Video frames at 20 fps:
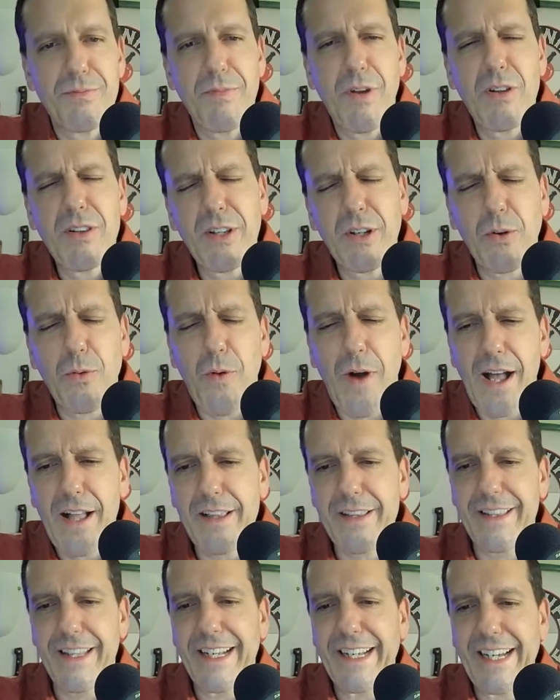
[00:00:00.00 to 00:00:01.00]
a little
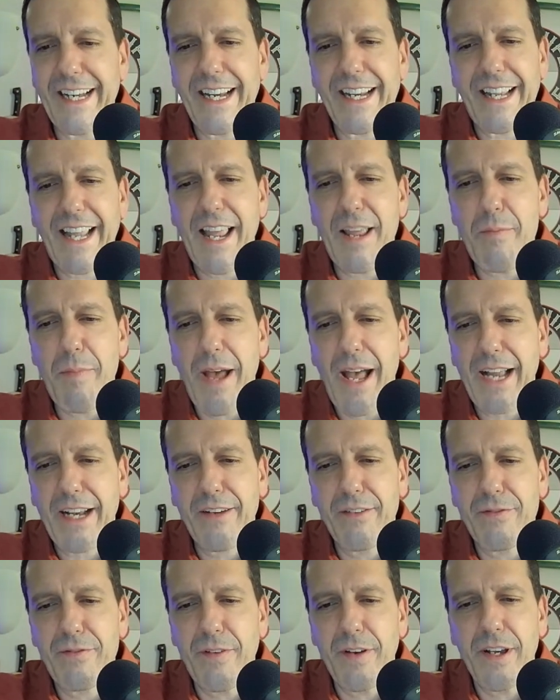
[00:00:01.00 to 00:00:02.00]
while and then came back
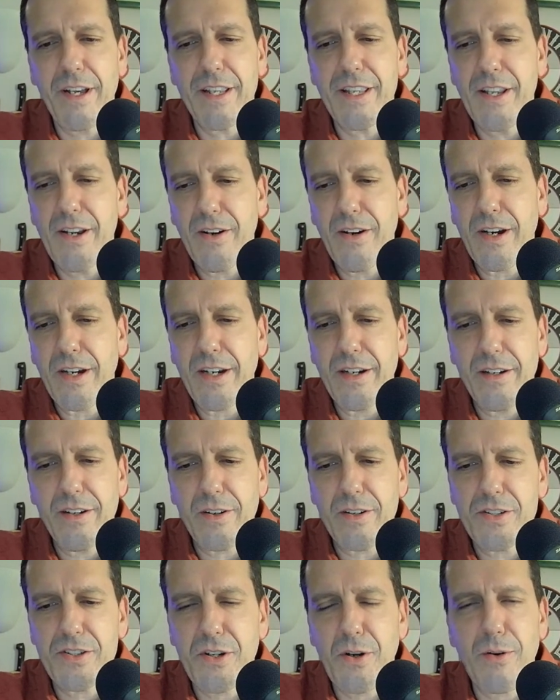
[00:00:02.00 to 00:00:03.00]
a, a, year
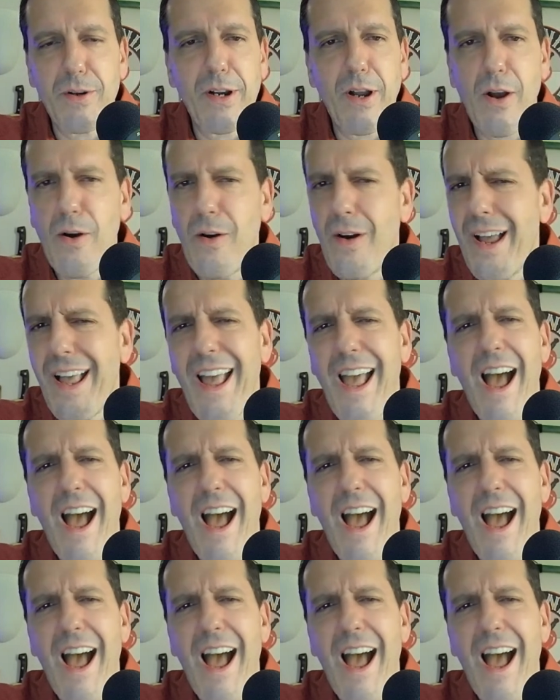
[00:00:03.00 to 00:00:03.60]
or so ago.